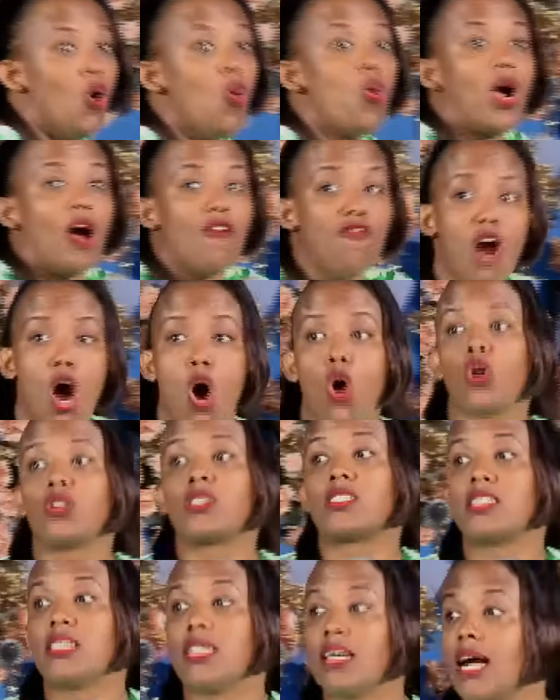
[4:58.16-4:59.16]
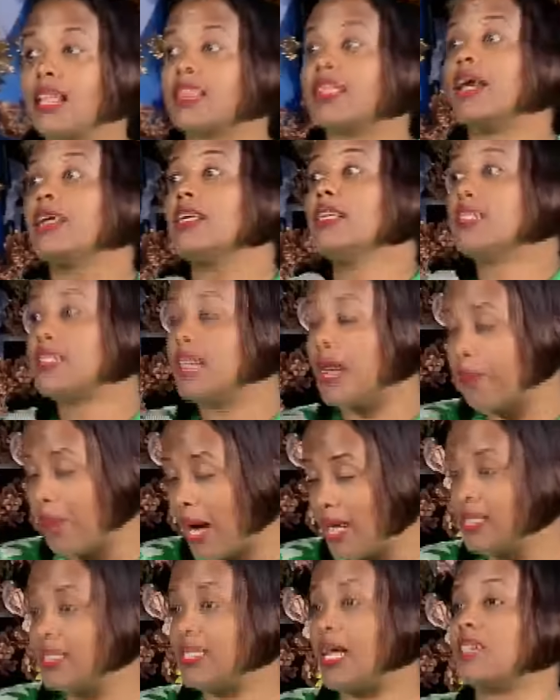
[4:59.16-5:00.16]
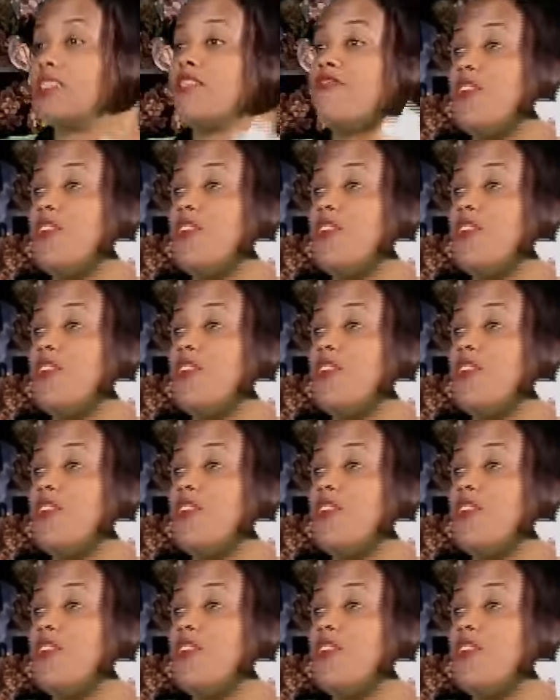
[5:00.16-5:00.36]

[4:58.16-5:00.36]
ukabuga ngo nziga ndanyize masters